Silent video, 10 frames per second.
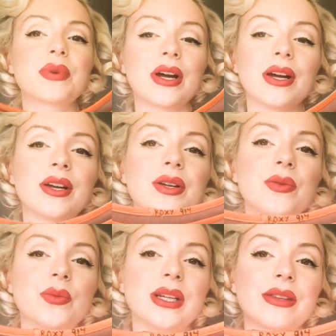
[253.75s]

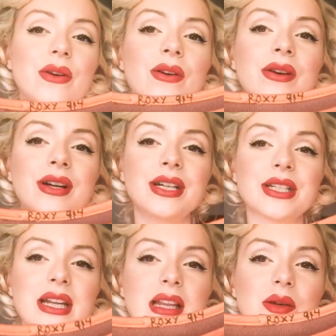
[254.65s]
brown with
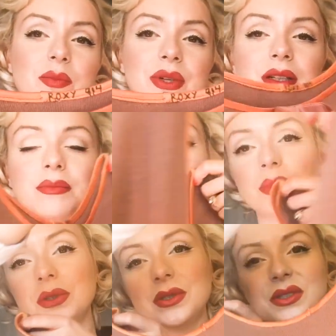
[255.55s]
orange and a little brown
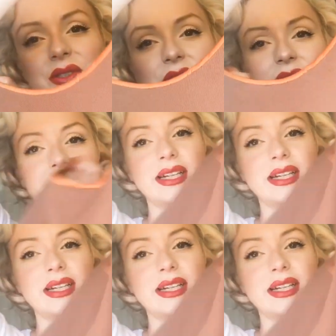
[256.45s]
bow.